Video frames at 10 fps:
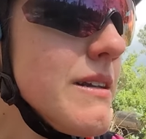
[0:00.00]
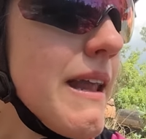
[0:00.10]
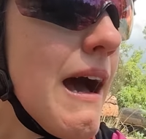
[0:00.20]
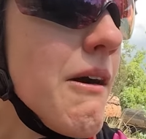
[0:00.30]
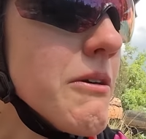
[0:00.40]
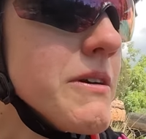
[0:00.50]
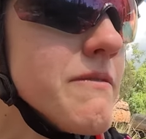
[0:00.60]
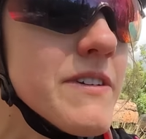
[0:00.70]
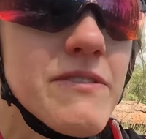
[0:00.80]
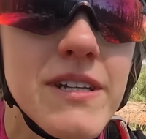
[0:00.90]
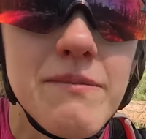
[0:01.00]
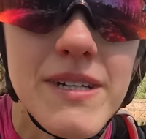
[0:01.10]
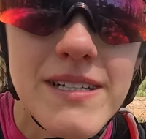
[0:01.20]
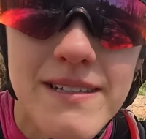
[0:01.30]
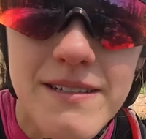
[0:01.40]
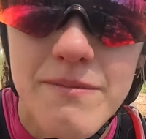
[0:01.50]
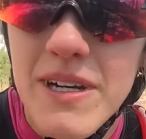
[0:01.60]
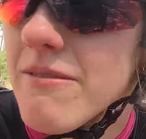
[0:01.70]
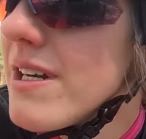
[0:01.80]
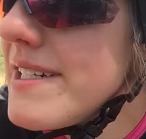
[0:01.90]
An hour and 15 minutes into
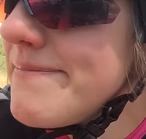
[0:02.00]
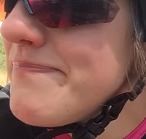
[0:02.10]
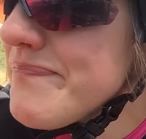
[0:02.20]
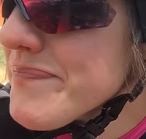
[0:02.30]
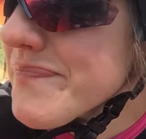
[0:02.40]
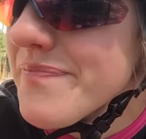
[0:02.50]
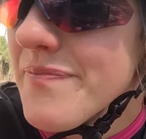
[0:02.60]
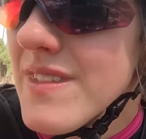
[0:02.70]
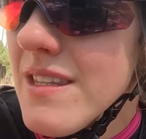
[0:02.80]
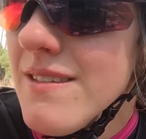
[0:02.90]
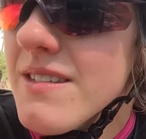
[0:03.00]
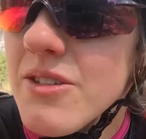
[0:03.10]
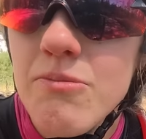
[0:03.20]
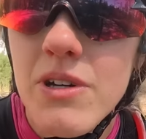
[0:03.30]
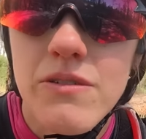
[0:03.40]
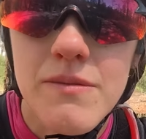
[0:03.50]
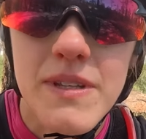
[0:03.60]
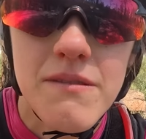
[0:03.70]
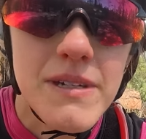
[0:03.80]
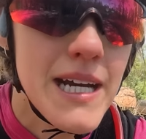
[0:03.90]
my ride. It's supposed to
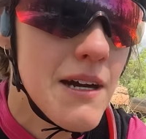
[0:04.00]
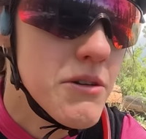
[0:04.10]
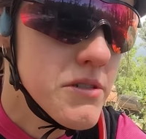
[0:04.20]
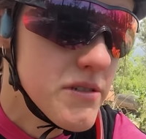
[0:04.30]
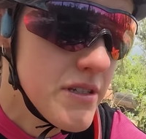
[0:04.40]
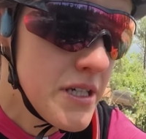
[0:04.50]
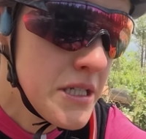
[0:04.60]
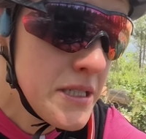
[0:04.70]
be 3 hours.